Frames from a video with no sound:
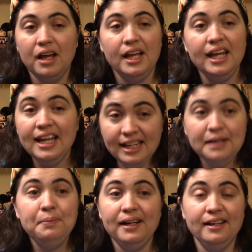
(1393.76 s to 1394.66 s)

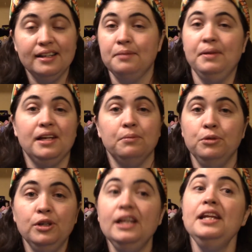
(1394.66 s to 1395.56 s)
anybody can make a
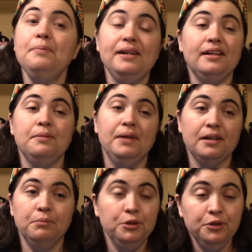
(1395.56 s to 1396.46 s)
movie. Anybody can make a
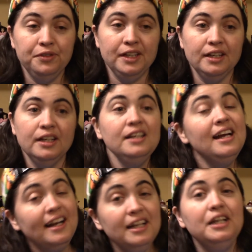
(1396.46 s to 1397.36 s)
movie.
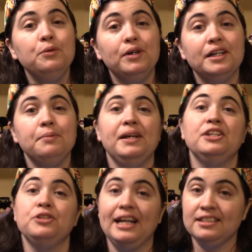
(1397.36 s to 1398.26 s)
Not anyone can make
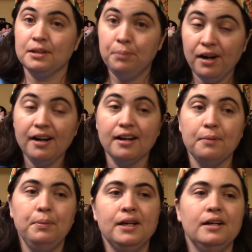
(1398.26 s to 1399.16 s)
Jurassic Park
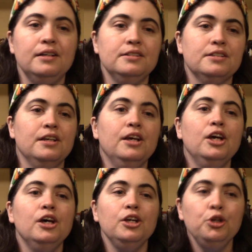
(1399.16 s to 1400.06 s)
because
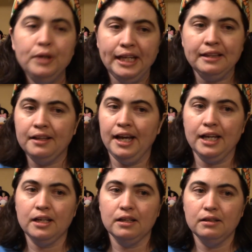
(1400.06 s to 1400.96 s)
you need
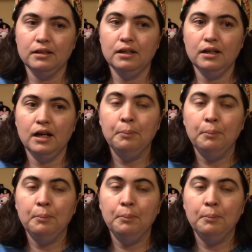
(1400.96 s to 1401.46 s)
like a